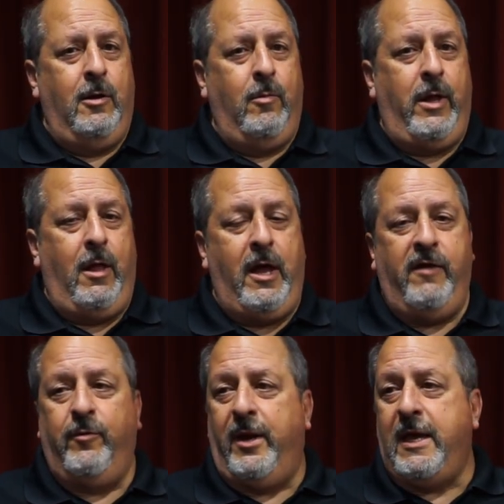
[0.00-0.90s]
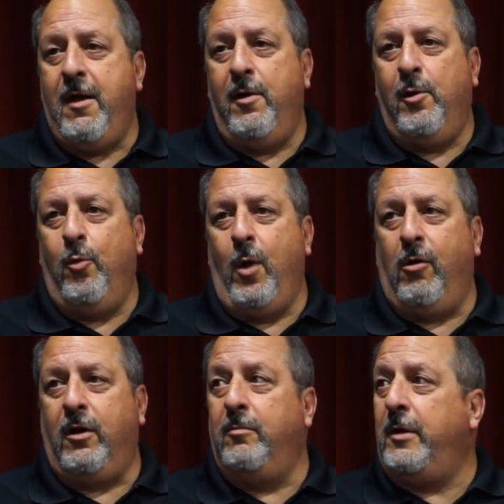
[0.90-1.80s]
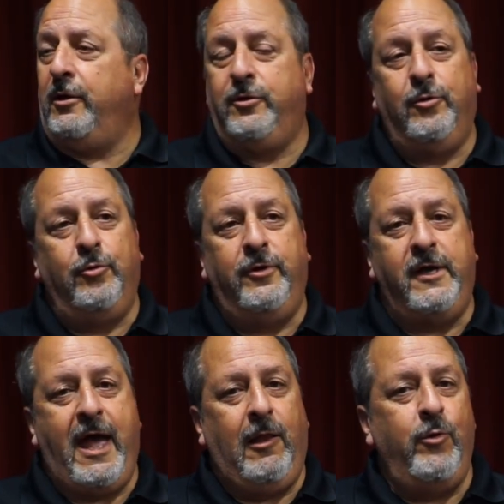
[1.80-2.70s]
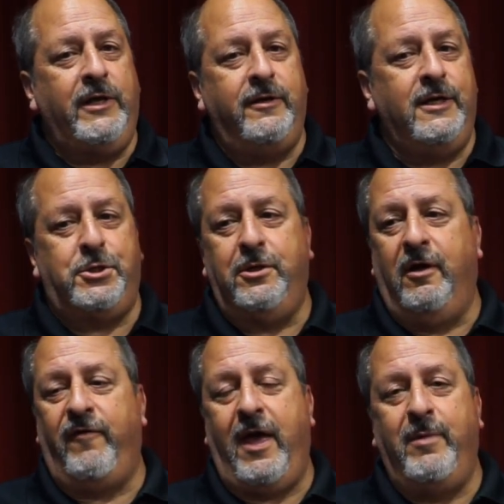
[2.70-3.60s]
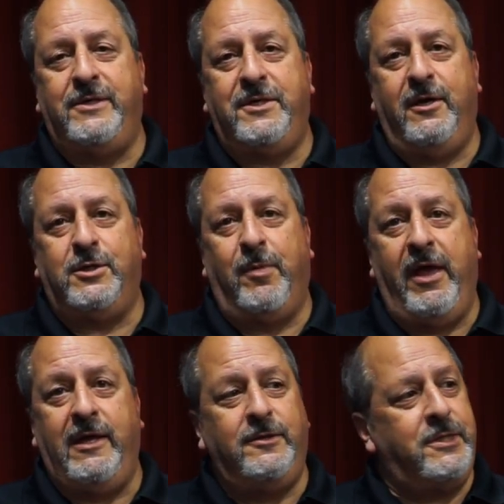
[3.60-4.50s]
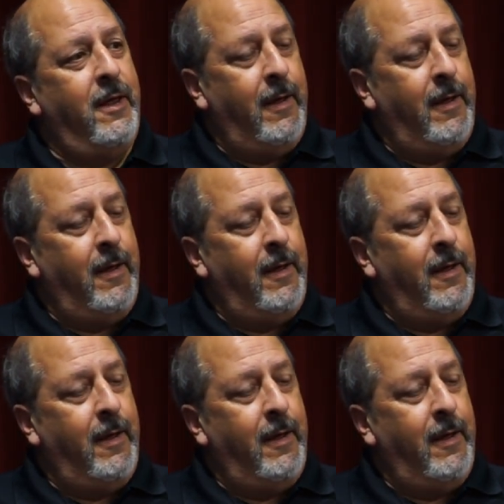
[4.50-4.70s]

Well, hi everybody. Welcome to the Halloween edition of MSC Explains.